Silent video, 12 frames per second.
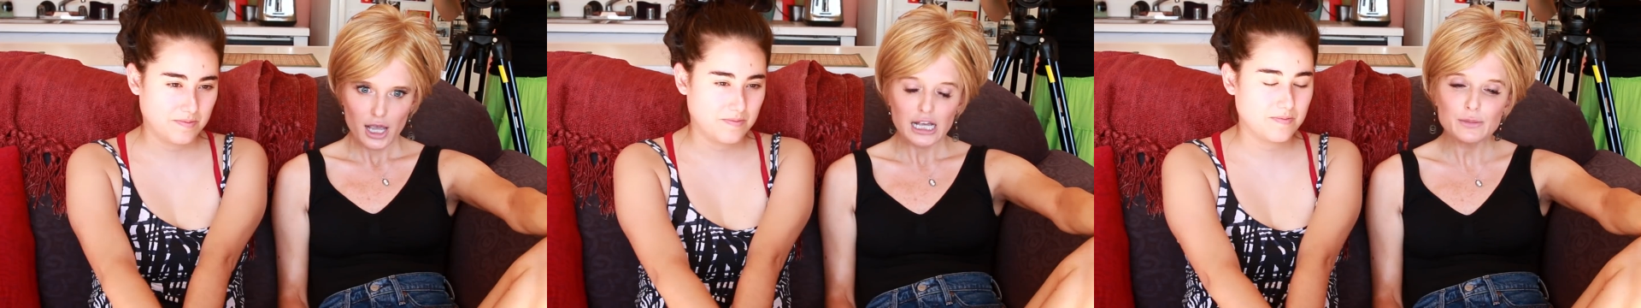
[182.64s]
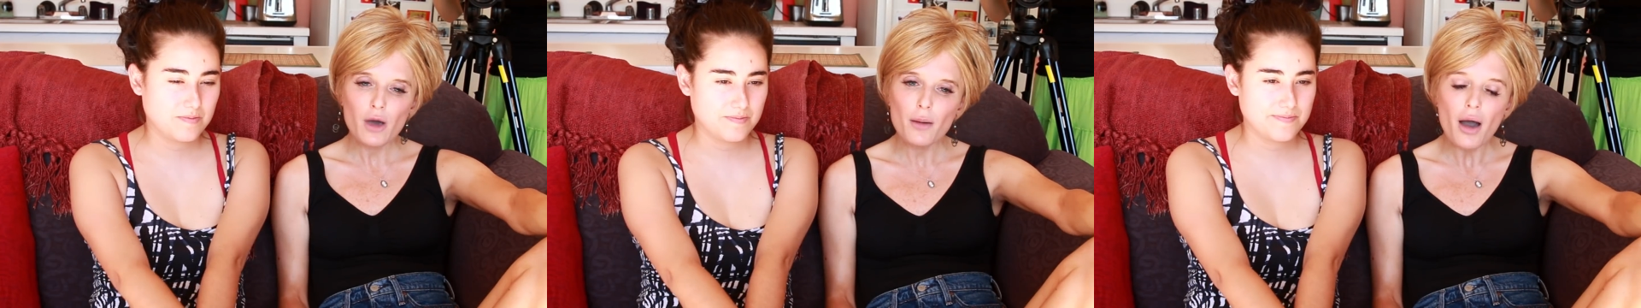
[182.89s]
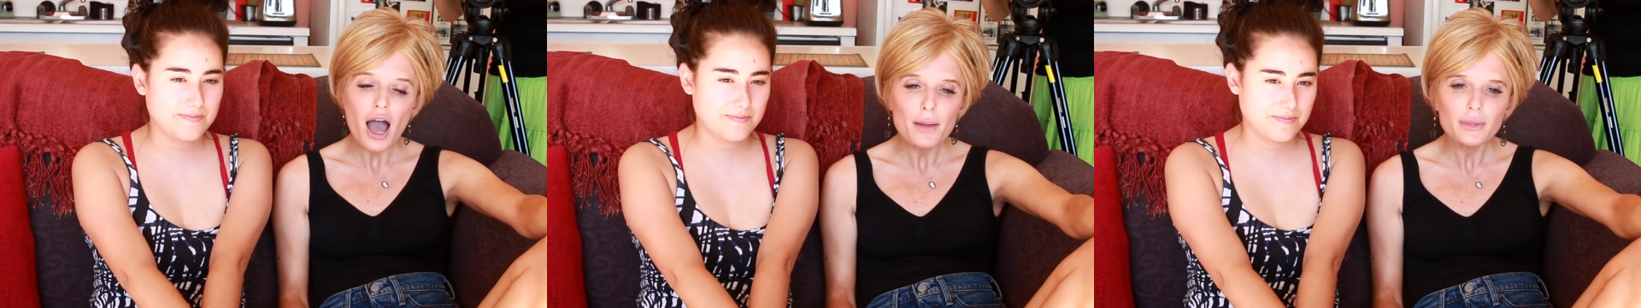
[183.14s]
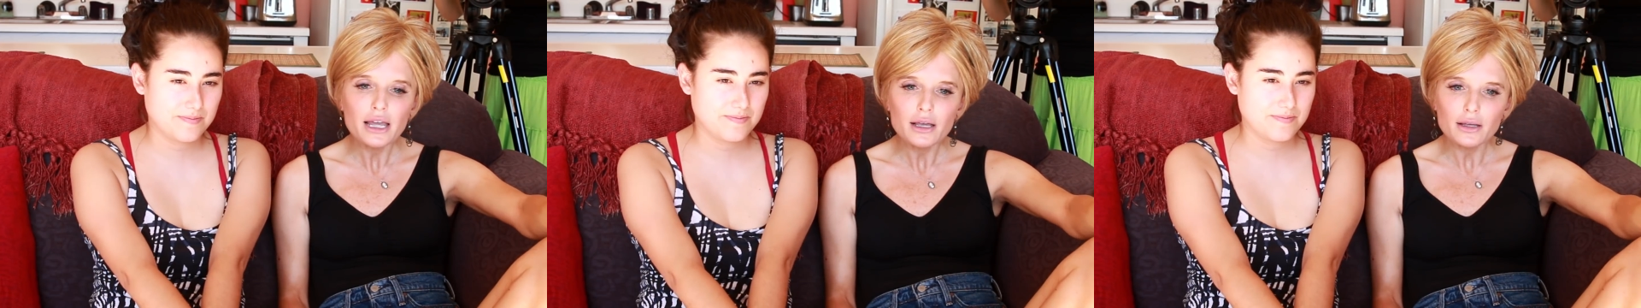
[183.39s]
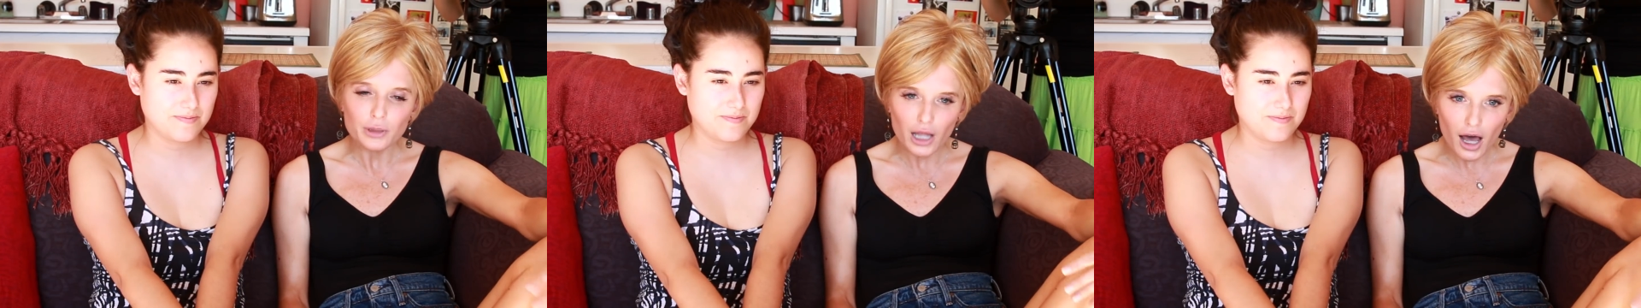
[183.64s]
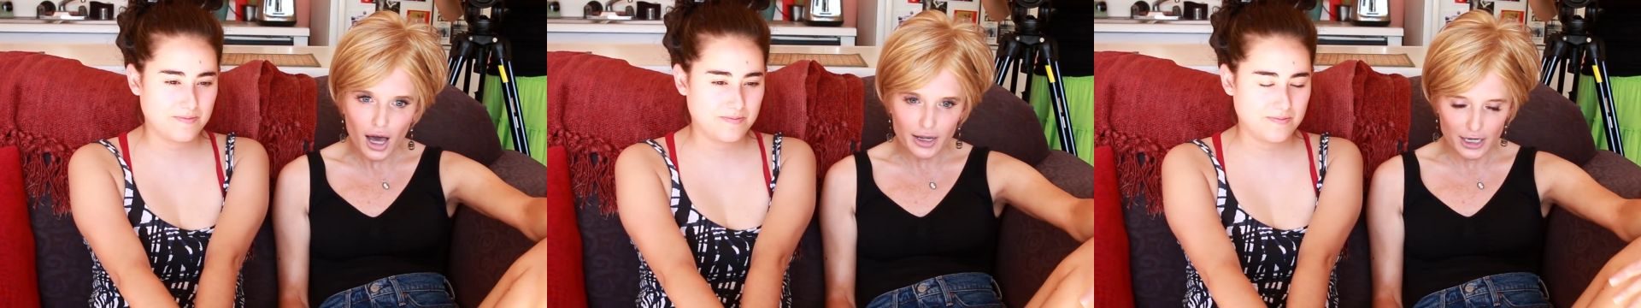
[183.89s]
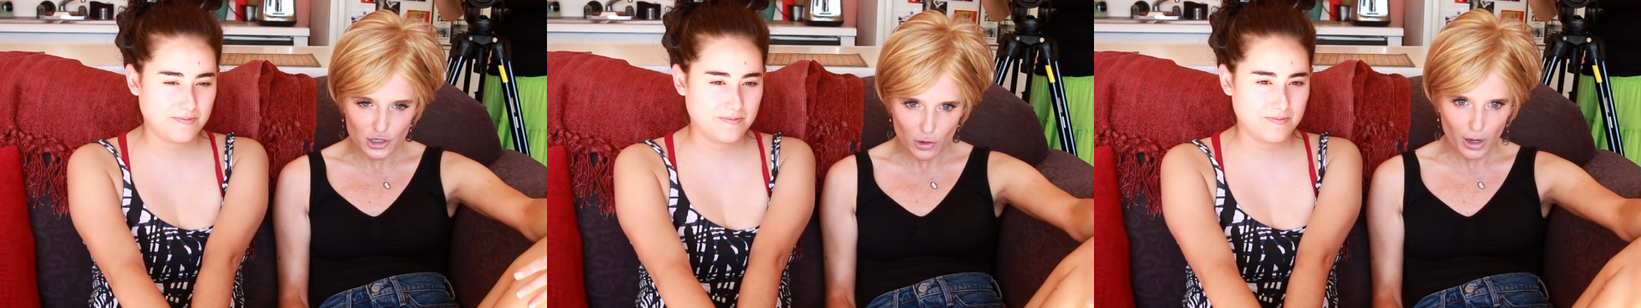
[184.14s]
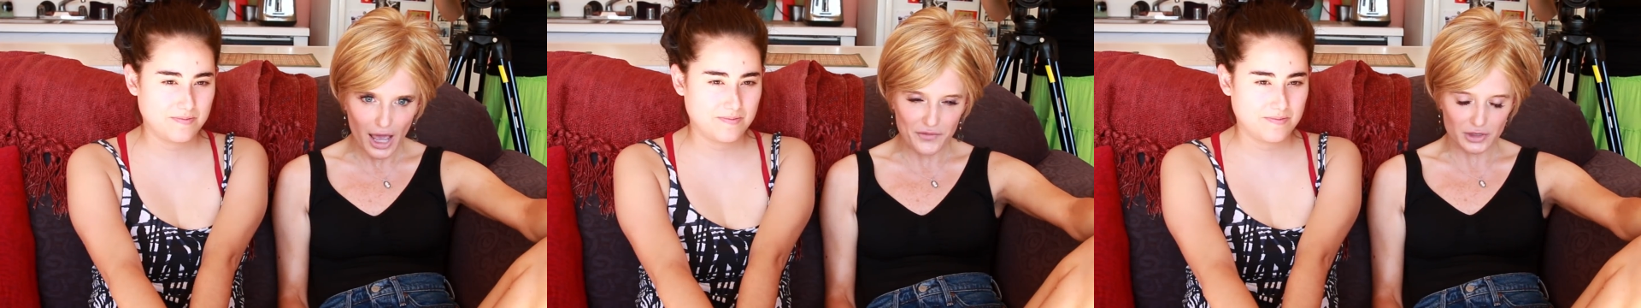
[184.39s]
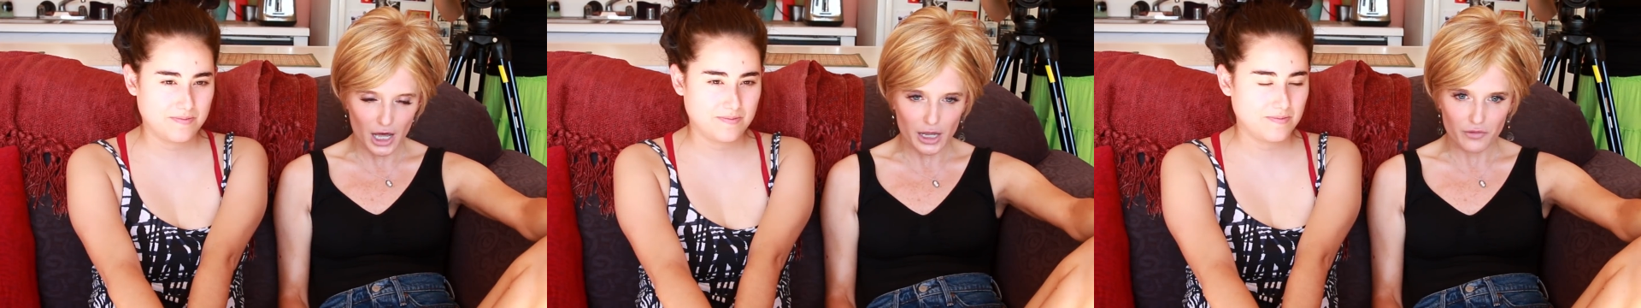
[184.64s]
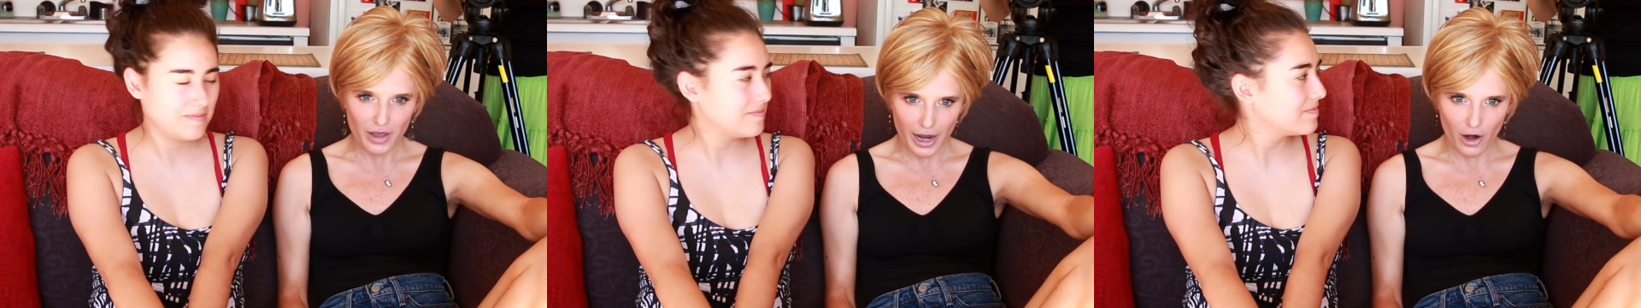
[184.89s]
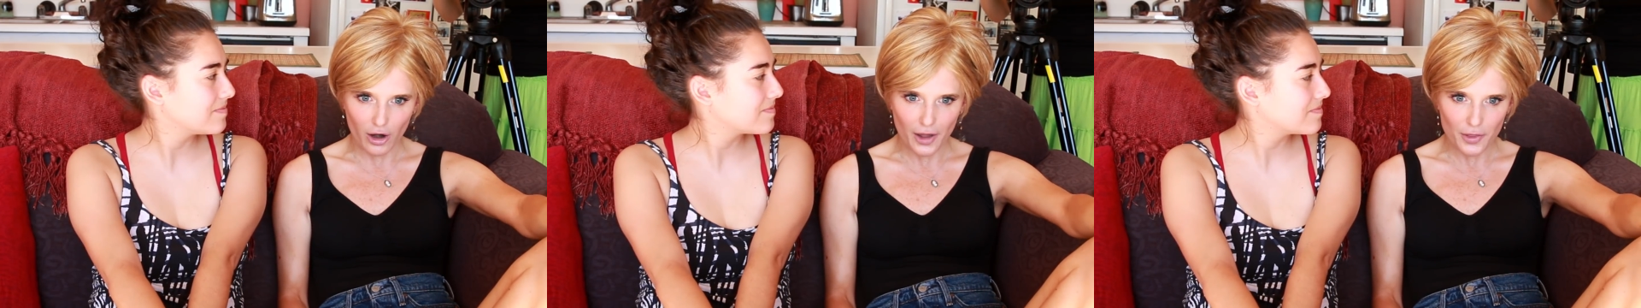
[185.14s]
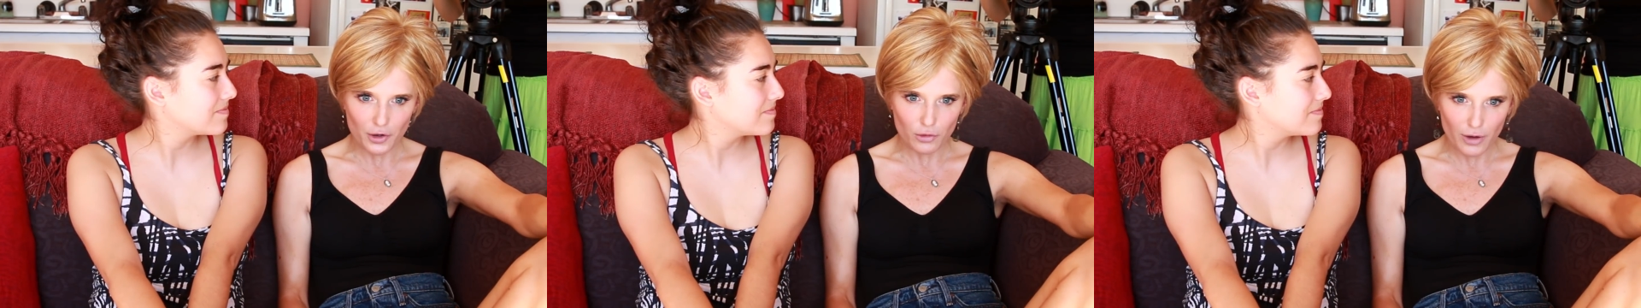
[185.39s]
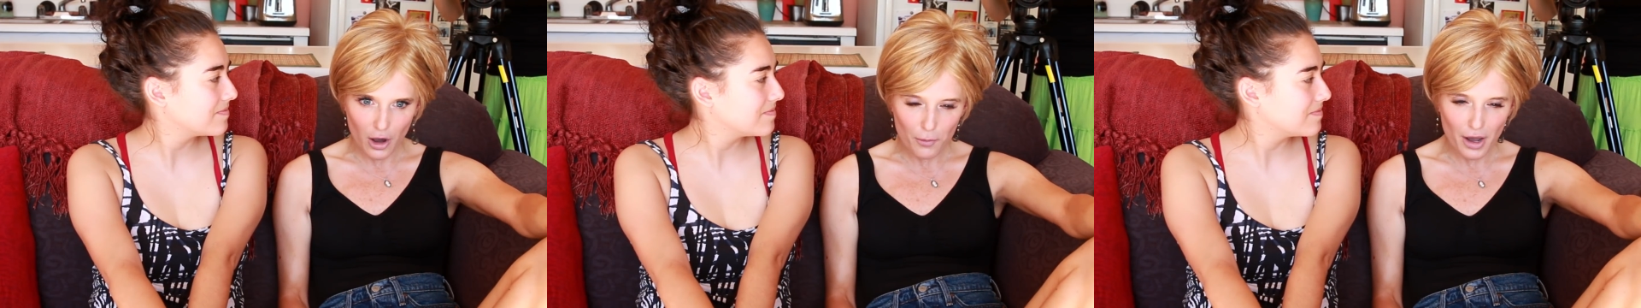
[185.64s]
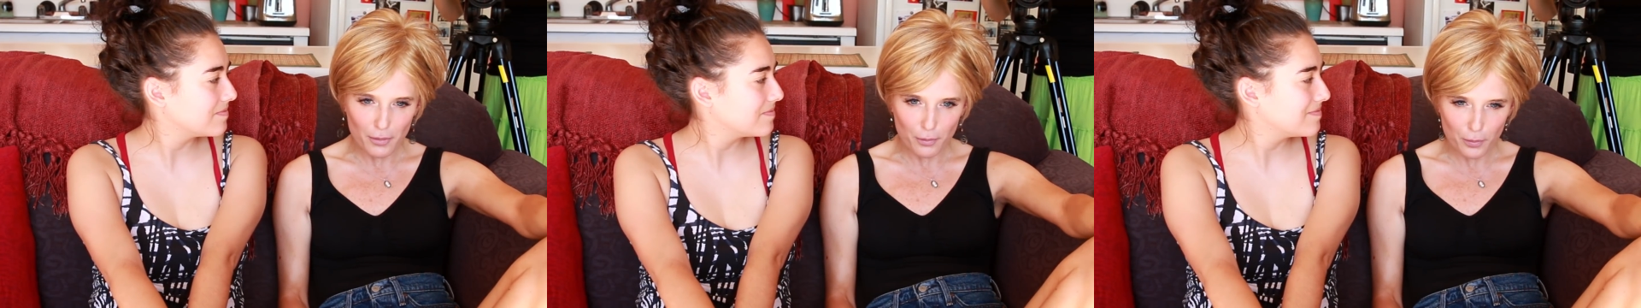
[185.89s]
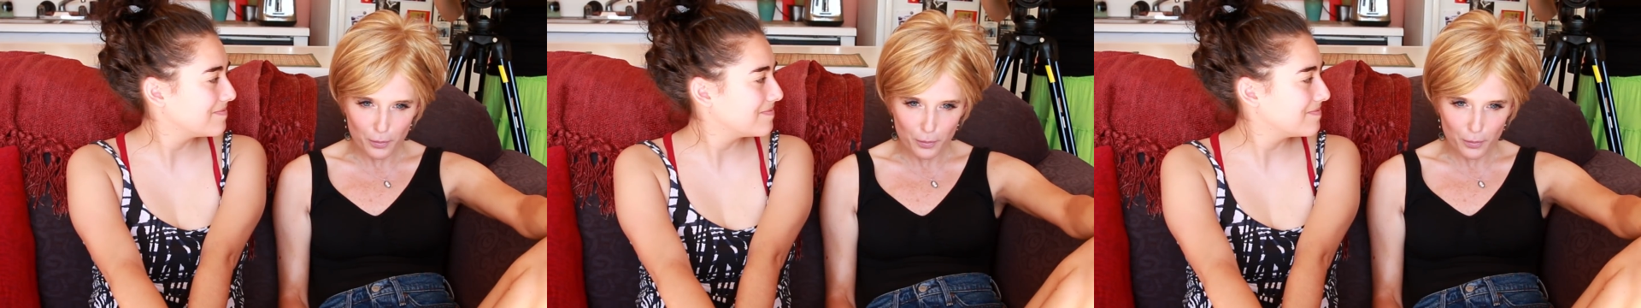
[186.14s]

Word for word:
Speaker 1: Because, Mom, I'm like blonde and don't have a lot of hair, and then around my